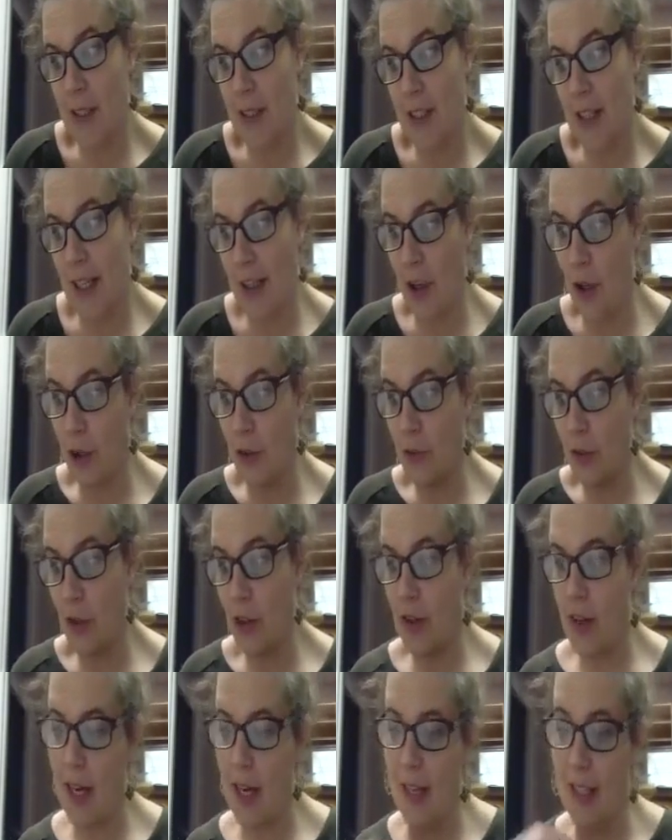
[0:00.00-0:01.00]
to take
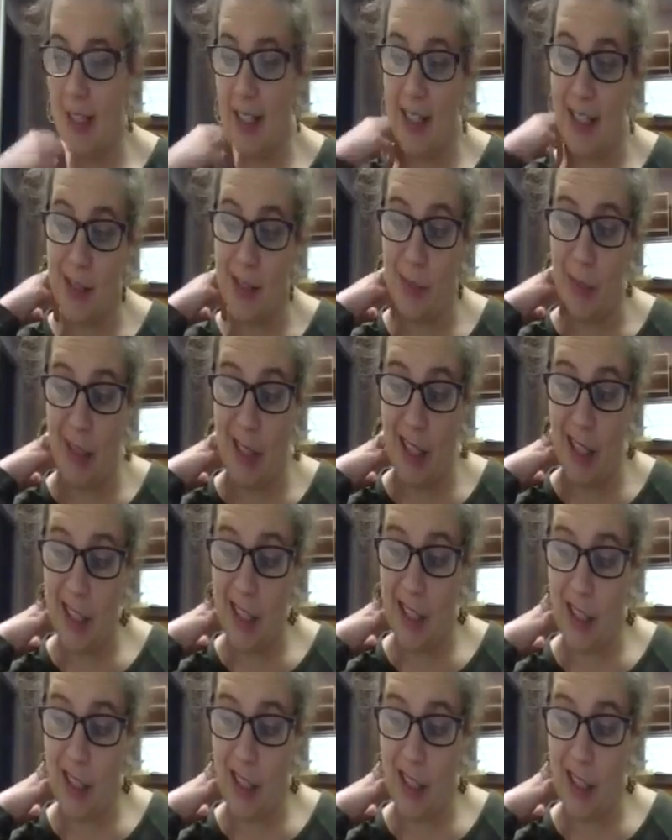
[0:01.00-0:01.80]
over and get his money.